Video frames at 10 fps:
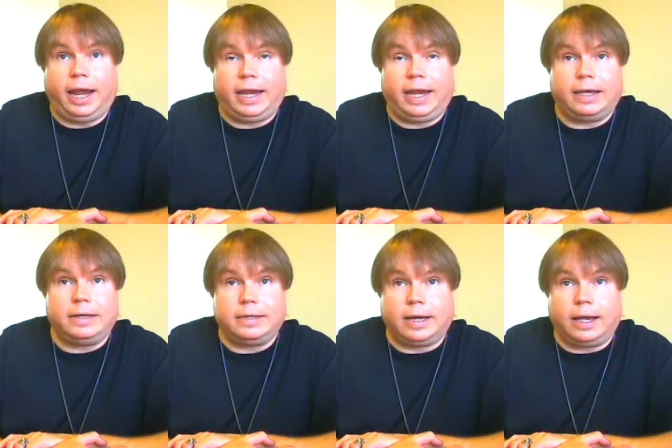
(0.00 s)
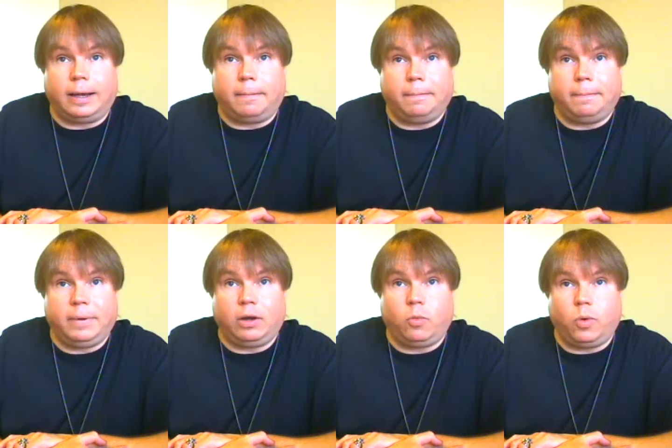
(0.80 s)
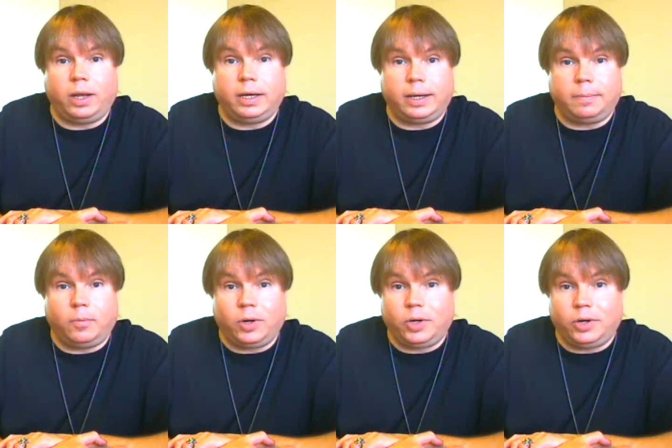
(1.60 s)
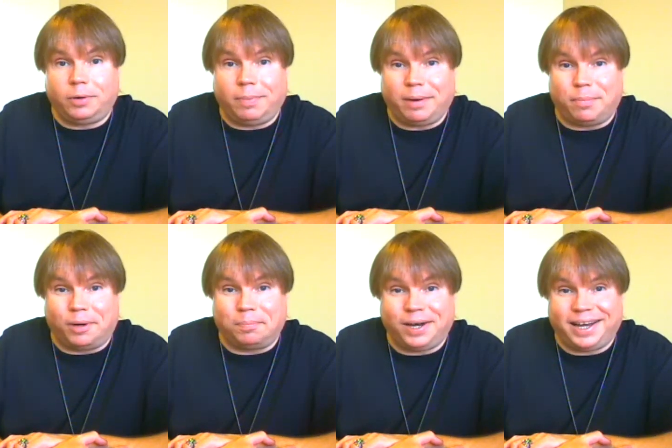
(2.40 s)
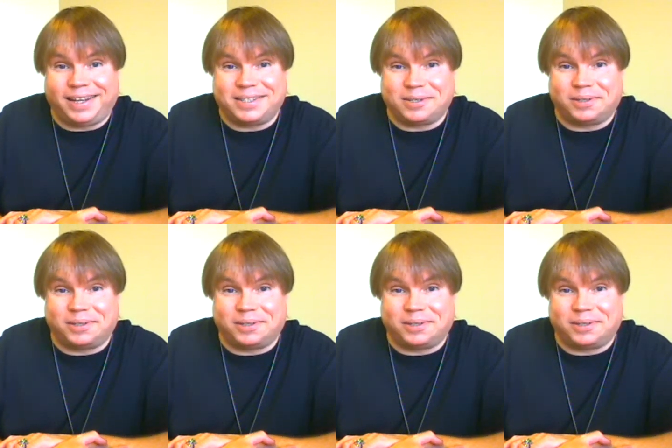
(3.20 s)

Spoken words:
And, you know, what are your Mabon plans,